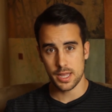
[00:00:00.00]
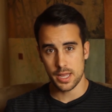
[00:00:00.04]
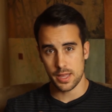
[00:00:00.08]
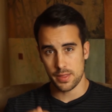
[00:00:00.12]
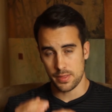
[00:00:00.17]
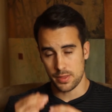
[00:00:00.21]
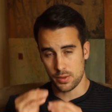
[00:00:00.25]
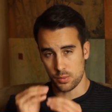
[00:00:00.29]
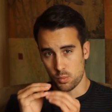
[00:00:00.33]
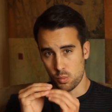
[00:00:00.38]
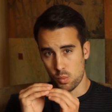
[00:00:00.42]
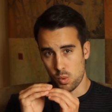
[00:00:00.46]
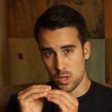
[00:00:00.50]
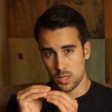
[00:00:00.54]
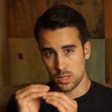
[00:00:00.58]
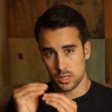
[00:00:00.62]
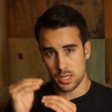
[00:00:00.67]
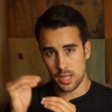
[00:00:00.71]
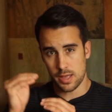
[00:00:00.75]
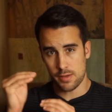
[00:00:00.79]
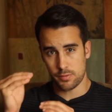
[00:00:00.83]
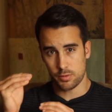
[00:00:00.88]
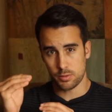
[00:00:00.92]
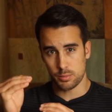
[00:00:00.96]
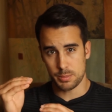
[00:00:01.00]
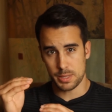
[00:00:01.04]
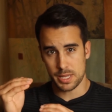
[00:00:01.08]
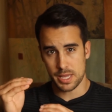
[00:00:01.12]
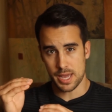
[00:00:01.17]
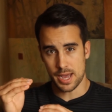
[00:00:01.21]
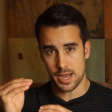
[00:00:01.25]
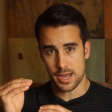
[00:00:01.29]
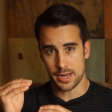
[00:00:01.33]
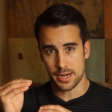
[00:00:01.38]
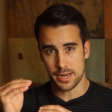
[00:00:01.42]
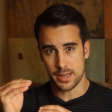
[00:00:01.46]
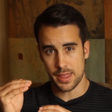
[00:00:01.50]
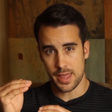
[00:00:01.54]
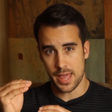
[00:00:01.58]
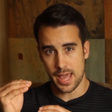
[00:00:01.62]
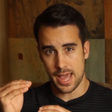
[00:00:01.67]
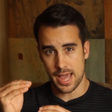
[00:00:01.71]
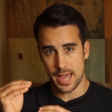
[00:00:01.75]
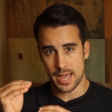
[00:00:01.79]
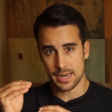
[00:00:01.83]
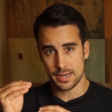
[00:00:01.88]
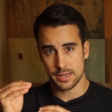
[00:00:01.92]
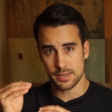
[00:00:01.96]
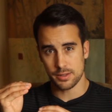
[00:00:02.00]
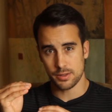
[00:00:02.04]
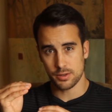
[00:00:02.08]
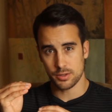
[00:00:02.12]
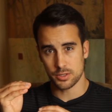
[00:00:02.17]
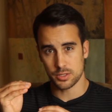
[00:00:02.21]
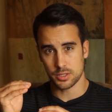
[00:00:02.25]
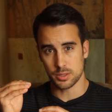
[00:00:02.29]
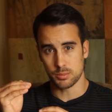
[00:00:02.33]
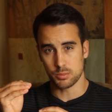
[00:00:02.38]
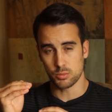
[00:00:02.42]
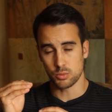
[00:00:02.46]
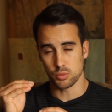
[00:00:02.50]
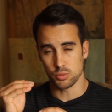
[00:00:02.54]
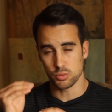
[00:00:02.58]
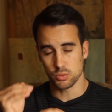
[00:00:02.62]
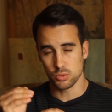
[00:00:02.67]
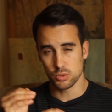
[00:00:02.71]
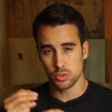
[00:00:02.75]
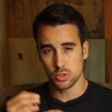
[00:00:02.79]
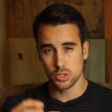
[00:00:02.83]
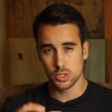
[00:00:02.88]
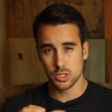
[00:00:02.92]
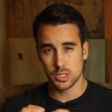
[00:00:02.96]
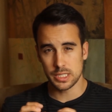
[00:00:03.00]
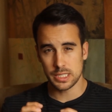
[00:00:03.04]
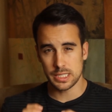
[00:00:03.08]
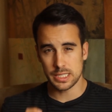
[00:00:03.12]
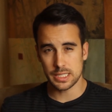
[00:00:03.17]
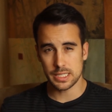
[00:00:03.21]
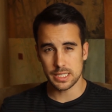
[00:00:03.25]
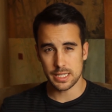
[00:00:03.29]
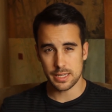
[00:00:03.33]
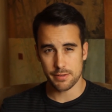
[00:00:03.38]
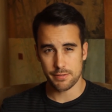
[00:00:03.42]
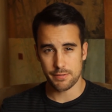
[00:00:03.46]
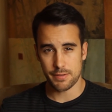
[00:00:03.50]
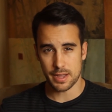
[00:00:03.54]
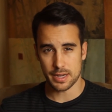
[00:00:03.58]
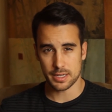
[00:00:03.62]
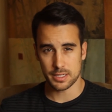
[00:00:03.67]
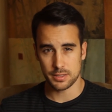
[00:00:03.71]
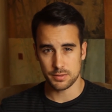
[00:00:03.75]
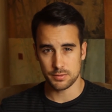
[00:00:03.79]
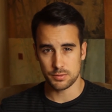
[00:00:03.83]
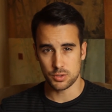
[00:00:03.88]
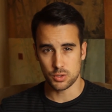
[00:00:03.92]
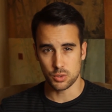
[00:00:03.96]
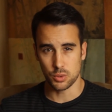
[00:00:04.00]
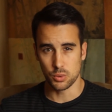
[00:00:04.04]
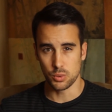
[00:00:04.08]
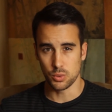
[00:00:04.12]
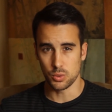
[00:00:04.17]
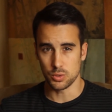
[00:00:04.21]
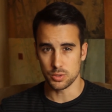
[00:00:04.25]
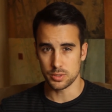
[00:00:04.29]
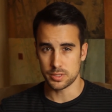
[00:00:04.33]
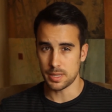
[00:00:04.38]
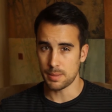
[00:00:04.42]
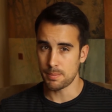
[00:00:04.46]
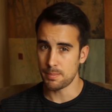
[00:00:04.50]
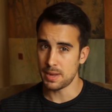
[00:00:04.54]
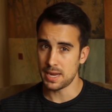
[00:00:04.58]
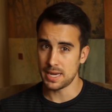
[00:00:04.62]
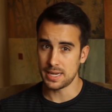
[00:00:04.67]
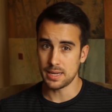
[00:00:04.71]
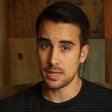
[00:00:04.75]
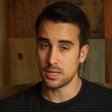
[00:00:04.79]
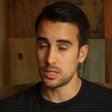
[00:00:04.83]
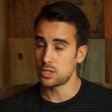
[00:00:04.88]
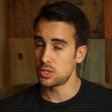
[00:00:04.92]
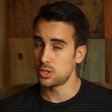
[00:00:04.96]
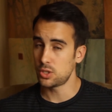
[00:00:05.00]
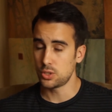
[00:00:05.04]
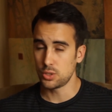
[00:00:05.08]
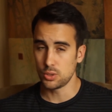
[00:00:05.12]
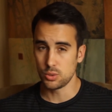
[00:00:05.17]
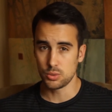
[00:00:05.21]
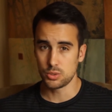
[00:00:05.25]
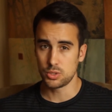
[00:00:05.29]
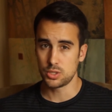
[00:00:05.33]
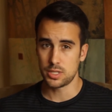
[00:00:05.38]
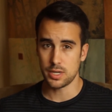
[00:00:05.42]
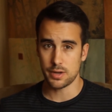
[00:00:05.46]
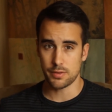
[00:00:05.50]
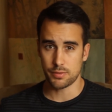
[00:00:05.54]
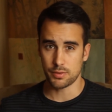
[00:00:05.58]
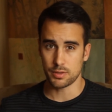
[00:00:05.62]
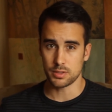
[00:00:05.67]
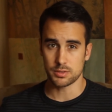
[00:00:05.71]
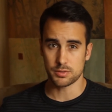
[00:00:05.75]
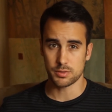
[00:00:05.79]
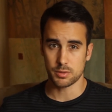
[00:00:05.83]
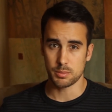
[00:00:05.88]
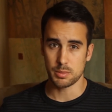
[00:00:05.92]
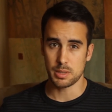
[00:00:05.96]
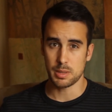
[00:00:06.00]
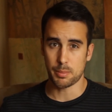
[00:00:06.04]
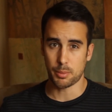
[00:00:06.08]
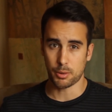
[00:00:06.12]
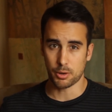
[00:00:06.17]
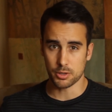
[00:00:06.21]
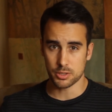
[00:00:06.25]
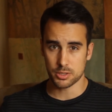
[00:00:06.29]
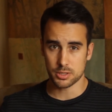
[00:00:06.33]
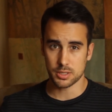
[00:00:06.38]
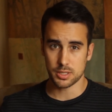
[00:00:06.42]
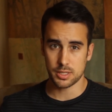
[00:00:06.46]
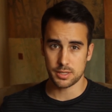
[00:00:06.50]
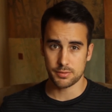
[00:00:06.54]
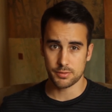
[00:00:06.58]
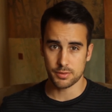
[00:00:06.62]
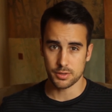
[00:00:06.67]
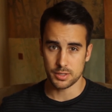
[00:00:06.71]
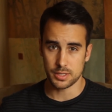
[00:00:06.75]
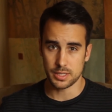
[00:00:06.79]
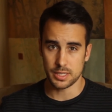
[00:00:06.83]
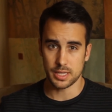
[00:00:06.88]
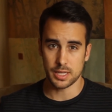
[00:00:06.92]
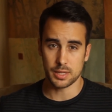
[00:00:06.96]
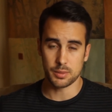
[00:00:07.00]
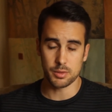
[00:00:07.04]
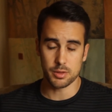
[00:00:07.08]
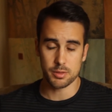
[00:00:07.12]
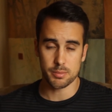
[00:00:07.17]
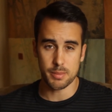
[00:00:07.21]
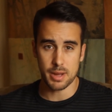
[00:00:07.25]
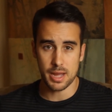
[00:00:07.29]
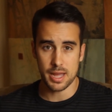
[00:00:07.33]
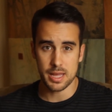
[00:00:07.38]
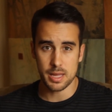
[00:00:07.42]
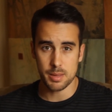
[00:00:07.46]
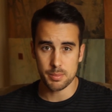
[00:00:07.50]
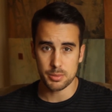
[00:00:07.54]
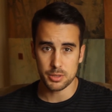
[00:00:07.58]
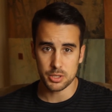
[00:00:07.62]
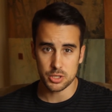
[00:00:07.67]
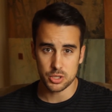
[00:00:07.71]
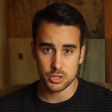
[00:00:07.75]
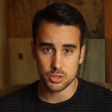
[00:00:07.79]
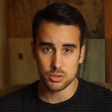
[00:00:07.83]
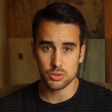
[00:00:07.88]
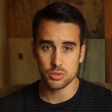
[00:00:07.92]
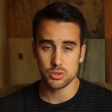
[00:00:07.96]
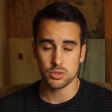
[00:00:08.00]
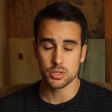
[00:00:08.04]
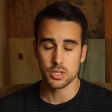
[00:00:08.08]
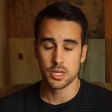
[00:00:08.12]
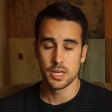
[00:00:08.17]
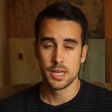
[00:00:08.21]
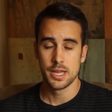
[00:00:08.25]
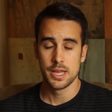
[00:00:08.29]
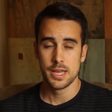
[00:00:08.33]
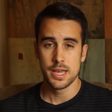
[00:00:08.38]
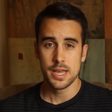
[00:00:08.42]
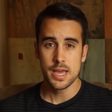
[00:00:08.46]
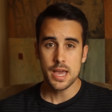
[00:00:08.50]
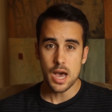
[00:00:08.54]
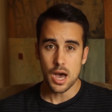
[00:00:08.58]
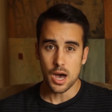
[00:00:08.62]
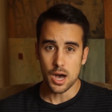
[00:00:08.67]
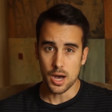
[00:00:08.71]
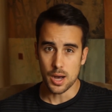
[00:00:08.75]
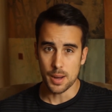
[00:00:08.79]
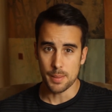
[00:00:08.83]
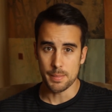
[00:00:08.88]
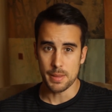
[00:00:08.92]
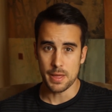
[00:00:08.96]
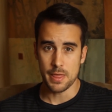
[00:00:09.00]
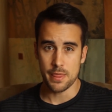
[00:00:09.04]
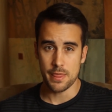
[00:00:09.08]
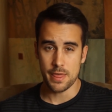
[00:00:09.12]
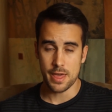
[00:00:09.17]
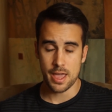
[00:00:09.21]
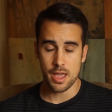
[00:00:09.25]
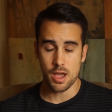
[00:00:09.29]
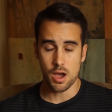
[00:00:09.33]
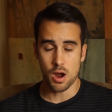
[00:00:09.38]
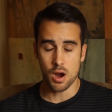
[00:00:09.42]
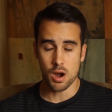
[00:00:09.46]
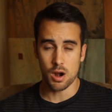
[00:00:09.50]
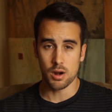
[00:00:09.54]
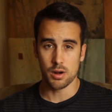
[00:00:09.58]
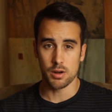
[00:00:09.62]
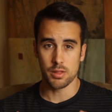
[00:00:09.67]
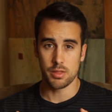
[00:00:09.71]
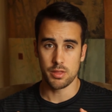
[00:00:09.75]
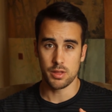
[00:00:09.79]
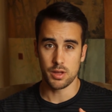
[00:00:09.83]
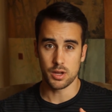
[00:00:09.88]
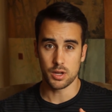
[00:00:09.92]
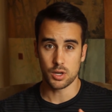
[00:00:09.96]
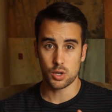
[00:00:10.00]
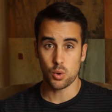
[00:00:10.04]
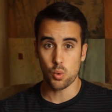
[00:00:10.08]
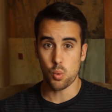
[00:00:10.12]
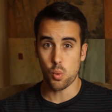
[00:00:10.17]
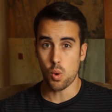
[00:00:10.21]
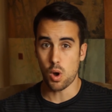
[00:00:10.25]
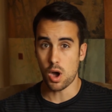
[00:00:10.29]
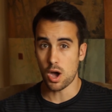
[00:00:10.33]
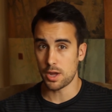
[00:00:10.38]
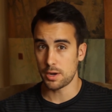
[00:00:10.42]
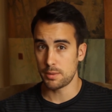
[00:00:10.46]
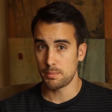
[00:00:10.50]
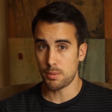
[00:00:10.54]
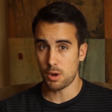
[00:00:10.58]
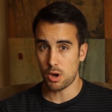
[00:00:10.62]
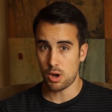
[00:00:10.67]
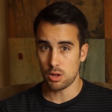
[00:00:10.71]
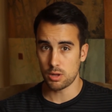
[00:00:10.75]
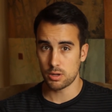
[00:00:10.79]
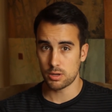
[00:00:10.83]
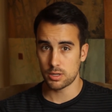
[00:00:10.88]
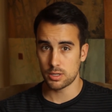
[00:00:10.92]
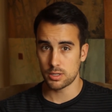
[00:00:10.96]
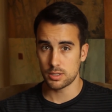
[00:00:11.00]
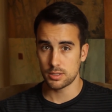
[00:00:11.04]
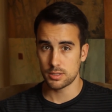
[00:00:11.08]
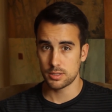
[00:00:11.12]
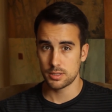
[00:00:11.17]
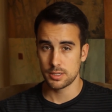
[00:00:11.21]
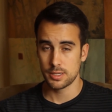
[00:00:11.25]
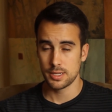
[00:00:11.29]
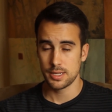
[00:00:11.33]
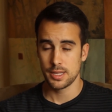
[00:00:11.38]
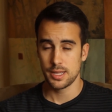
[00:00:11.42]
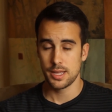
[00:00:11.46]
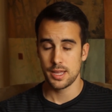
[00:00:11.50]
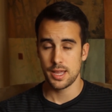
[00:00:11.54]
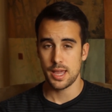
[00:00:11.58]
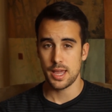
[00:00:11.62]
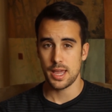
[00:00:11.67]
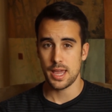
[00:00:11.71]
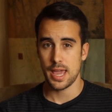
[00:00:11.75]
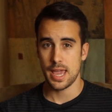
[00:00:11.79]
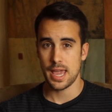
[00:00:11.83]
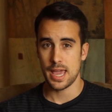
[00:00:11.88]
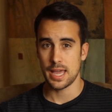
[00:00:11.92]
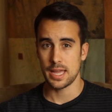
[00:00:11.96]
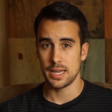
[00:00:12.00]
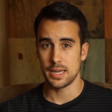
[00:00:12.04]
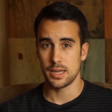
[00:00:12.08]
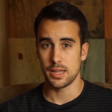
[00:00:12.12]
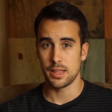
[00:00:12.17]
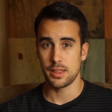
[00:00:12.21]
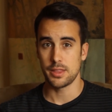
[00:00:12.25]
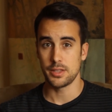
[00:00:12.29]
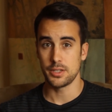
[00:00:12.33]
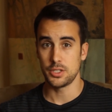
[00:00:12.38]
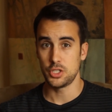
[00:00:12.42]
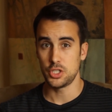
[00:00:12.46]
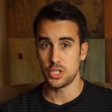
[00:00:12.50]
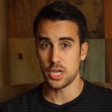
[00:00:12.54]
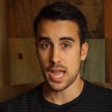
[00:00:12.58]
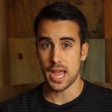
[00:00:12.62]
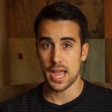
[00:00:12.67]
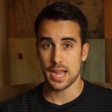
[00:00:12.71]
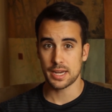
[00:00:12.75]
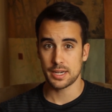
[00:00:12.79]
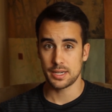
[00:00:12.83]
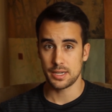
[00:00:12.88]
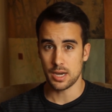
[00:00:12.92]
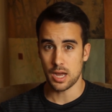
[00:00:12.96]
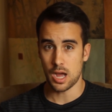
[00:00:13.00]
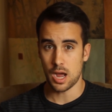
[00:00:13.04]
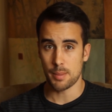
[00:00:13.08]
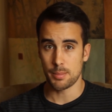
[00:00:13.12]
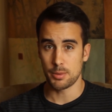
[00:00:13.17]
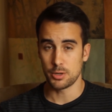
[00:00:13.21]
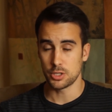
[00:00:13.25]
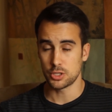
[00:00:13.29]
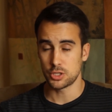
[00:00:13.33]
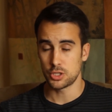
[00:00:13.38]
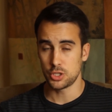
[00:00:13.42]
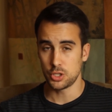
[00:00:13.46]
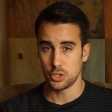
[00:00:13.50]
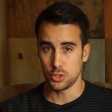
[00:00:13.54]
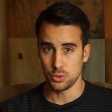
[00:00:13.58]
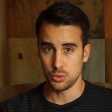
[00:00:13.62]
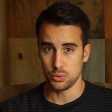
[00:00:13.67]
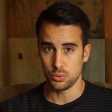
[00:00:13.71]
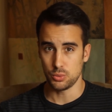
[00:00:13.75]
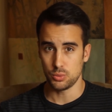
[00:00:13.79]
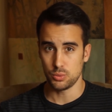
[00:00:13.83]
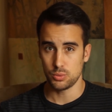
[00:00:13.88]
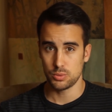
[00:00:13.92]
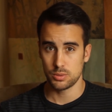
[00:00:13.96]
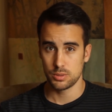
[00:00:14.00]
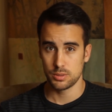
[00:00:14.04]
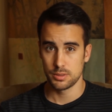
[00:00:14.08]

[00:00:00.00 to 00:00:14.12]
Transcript: and then one level beyond that, there's some really effective tools that made a huge difference for me personally for dealing with my hip issues. Um, and they are the Quad Baller and the Jacknobber 2.